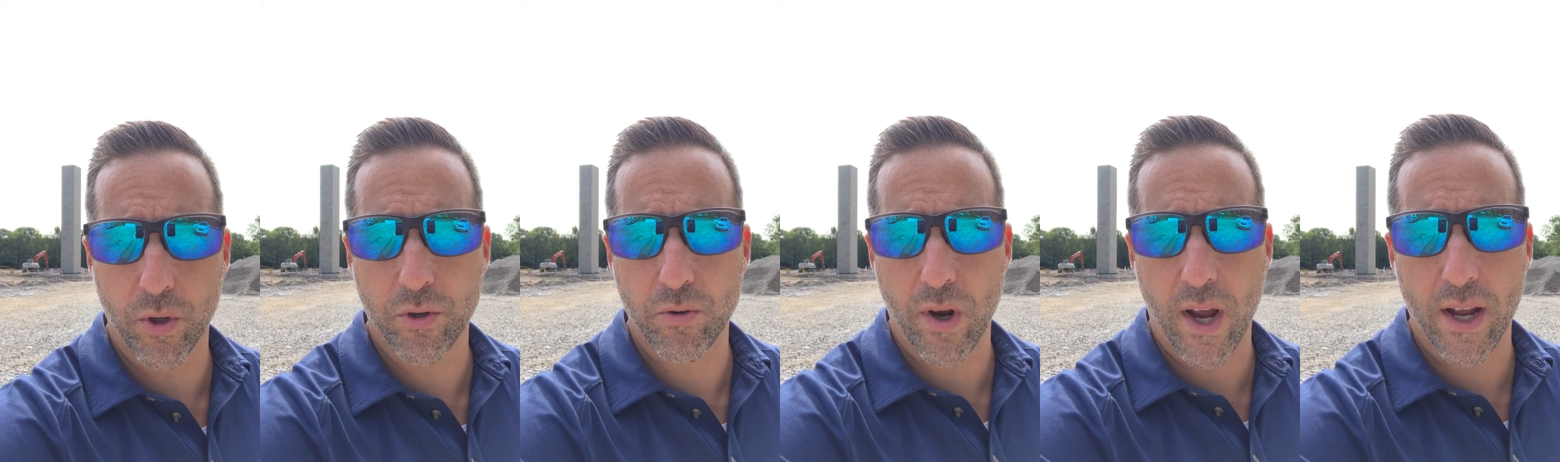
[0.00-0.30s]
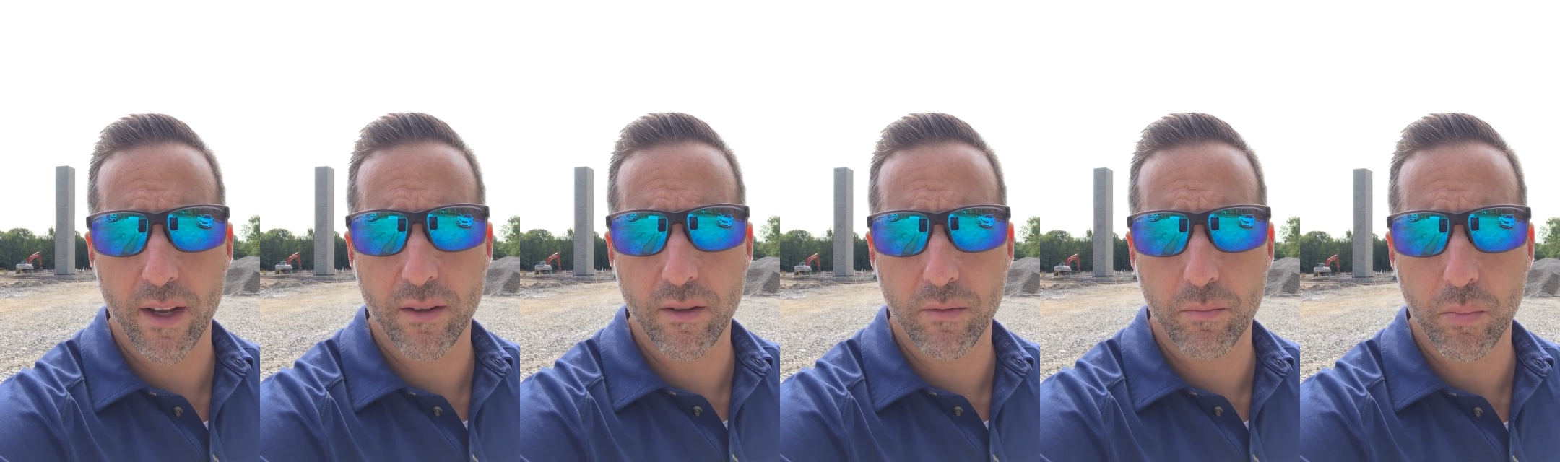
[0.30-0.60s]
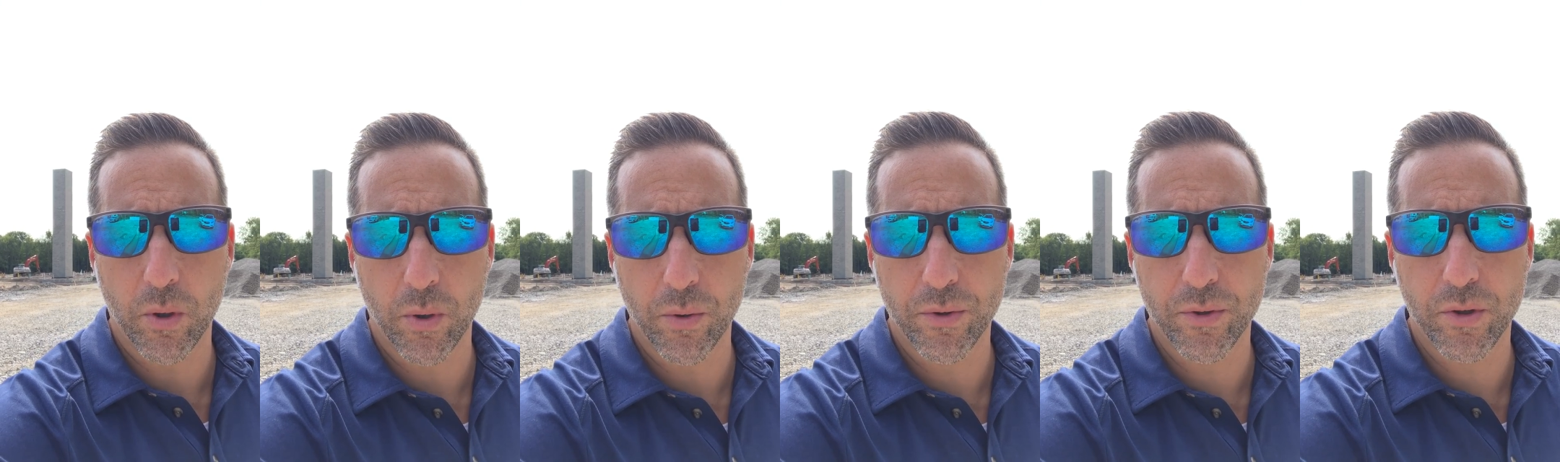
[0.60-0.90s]
attractive,
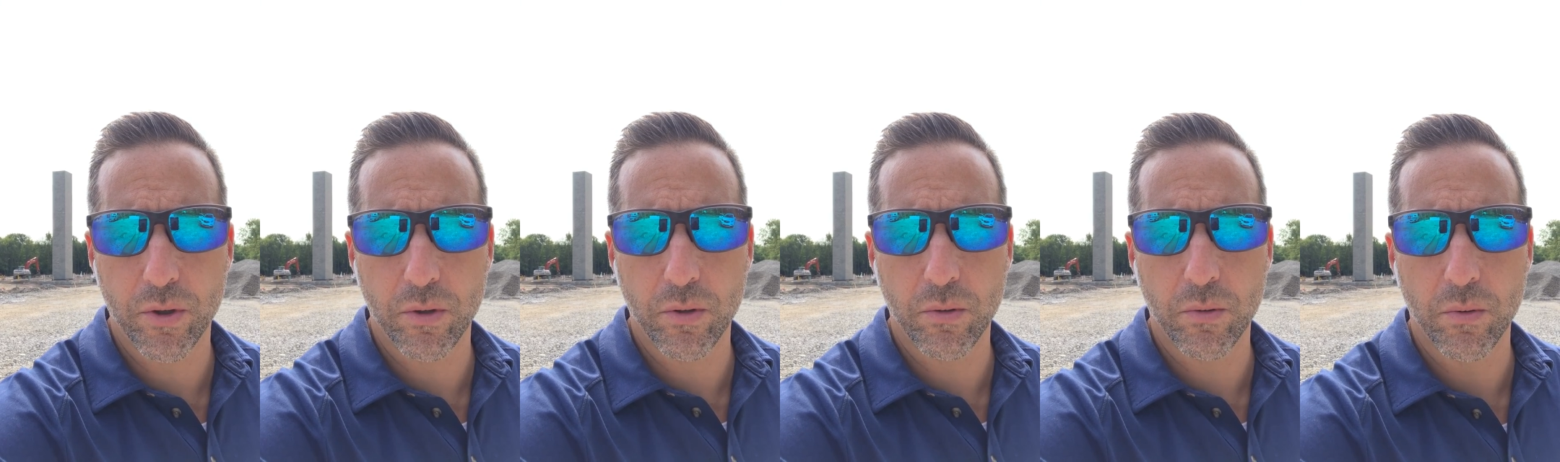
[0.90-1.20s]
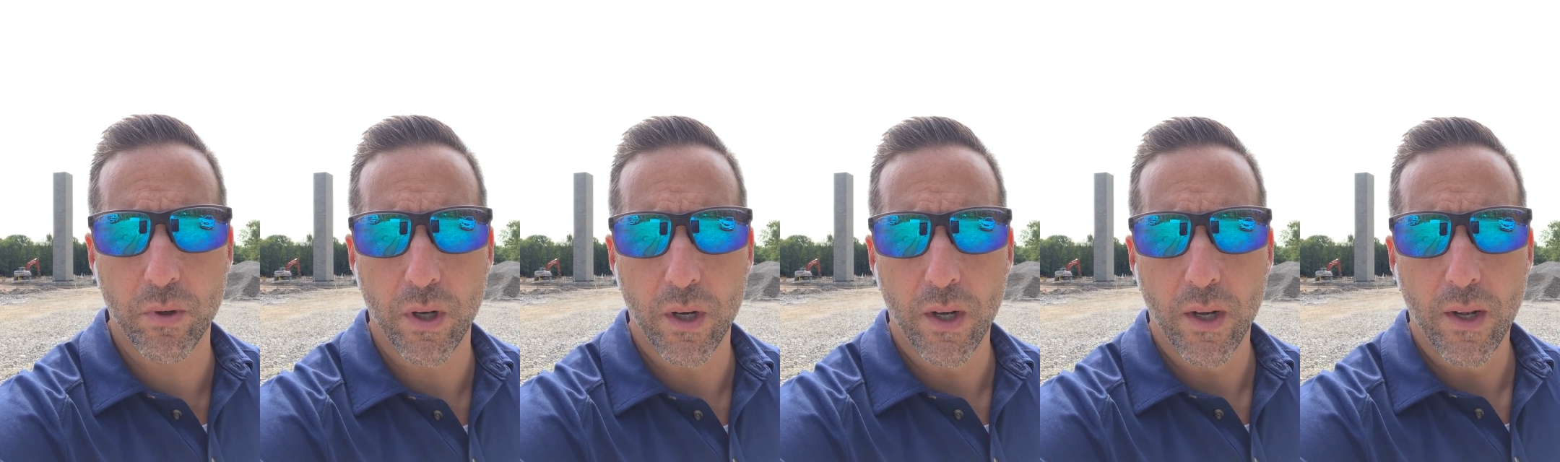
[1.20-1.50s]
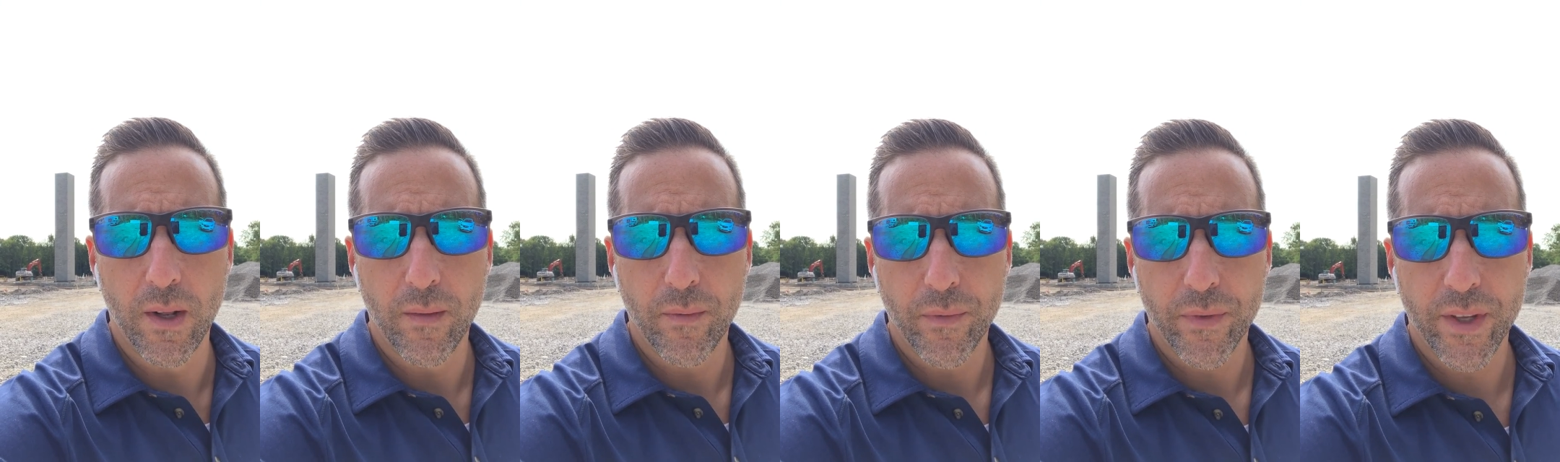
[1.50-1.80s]
both to
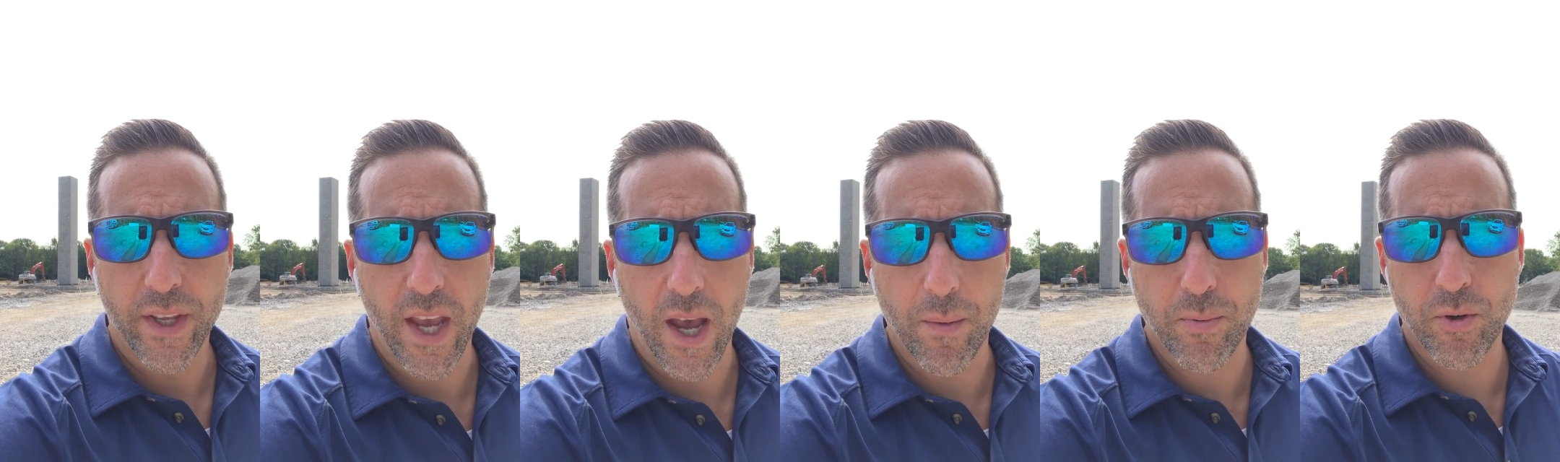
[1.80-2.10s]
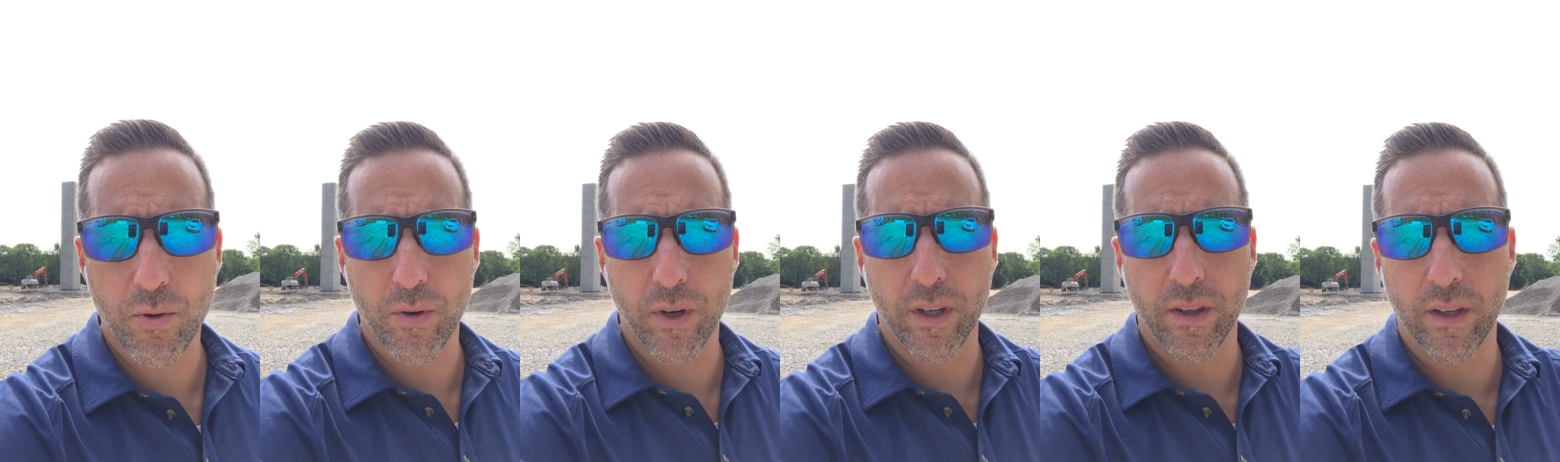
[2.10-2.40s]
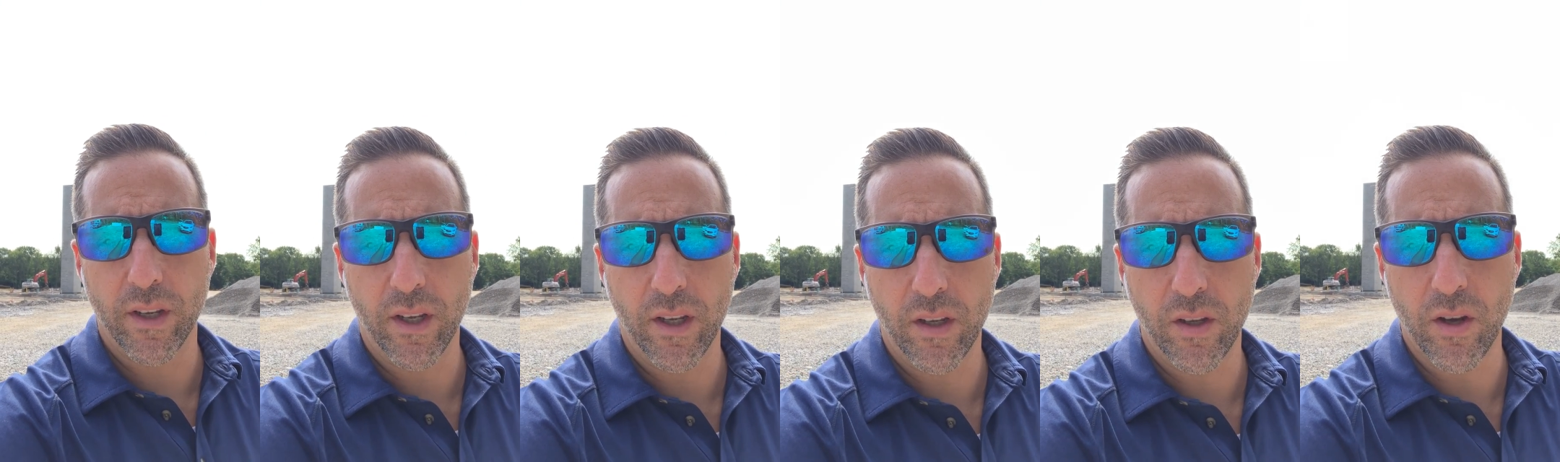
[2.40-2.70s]
capturing
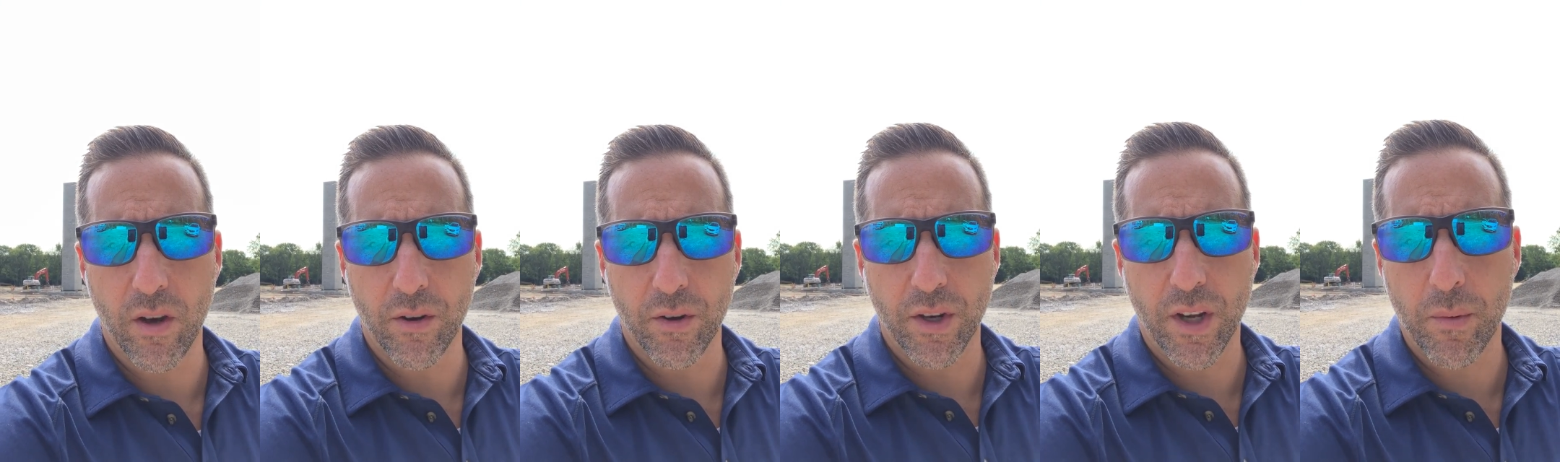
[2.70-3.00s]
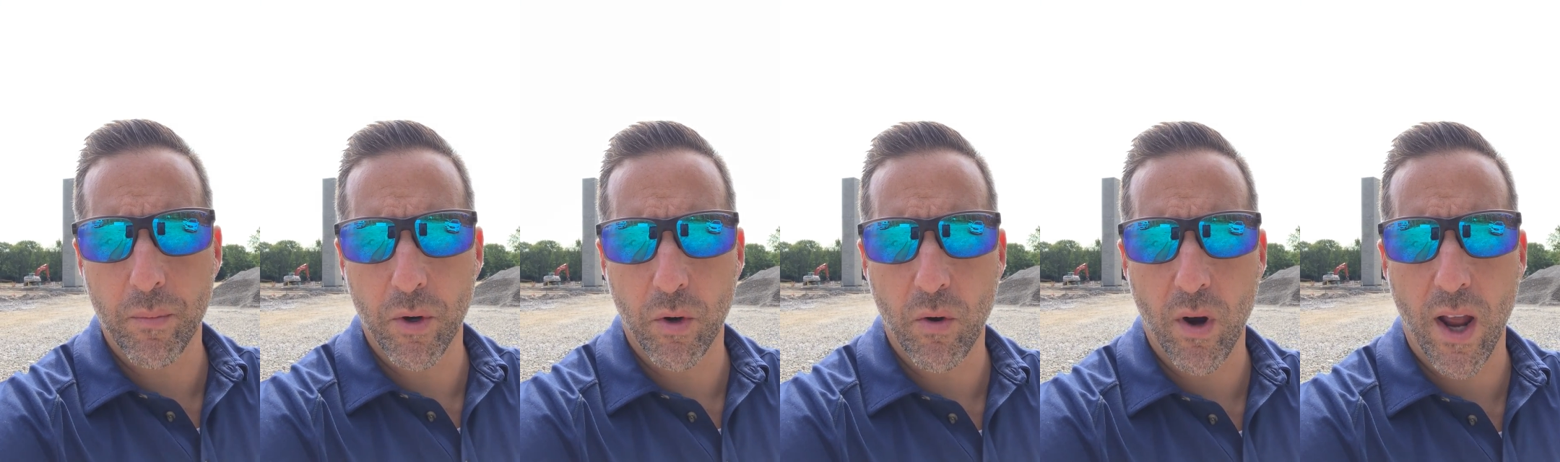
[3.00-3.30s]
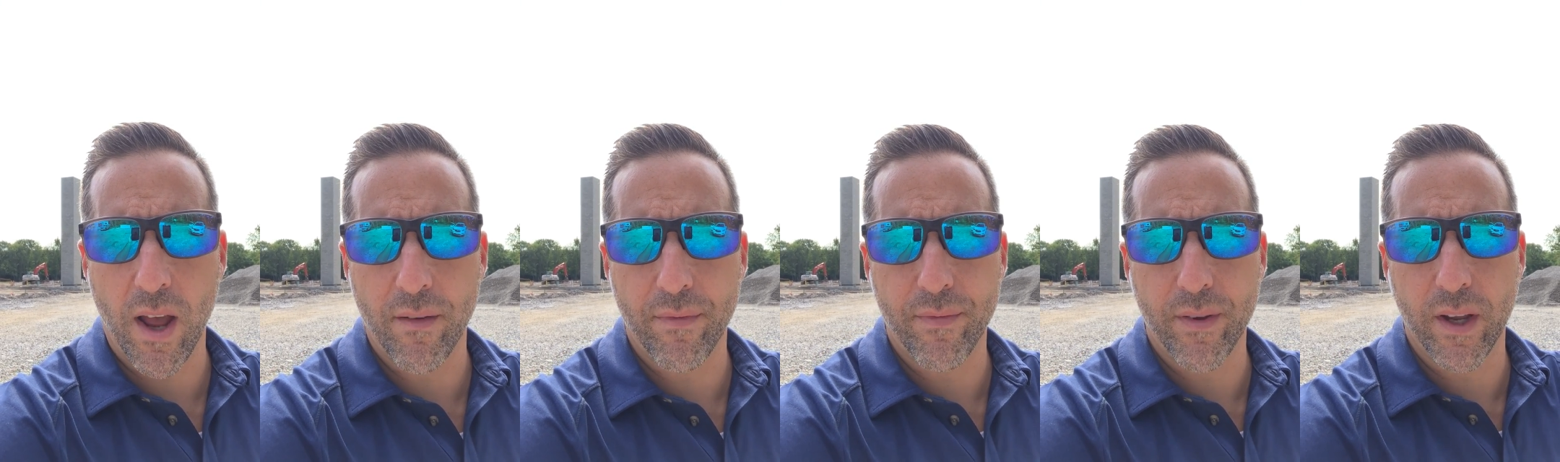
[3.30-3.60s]
the younger
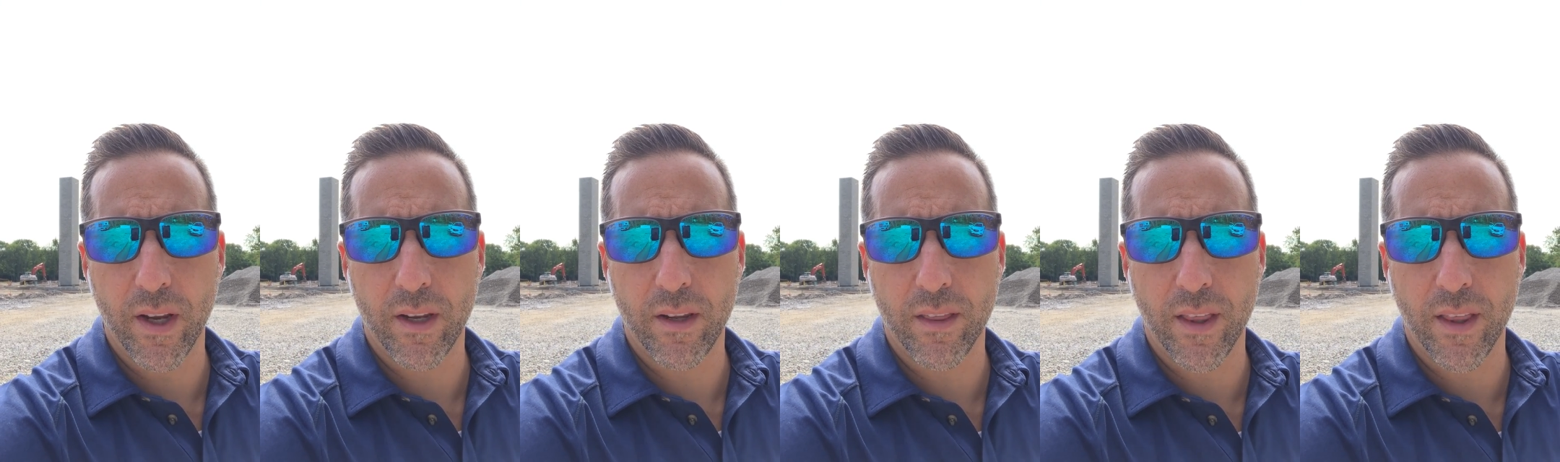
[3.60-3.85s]
demographic